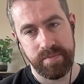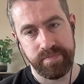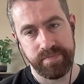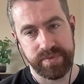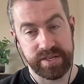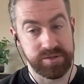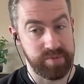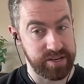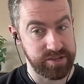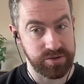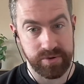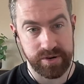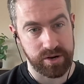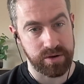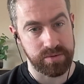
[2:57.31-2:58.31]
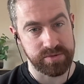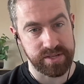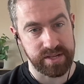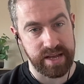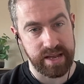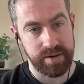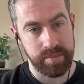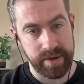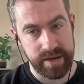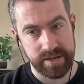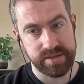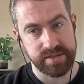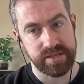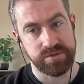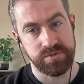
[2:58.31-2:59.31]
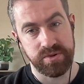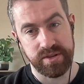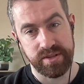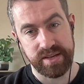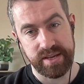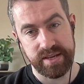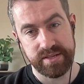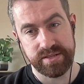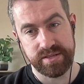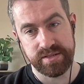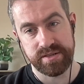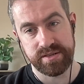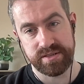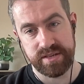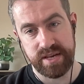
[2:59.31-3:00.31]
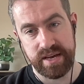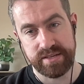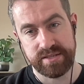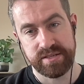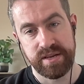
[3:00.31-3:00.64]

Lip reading: especially when it comes to landing pages. That's one of the keys to success.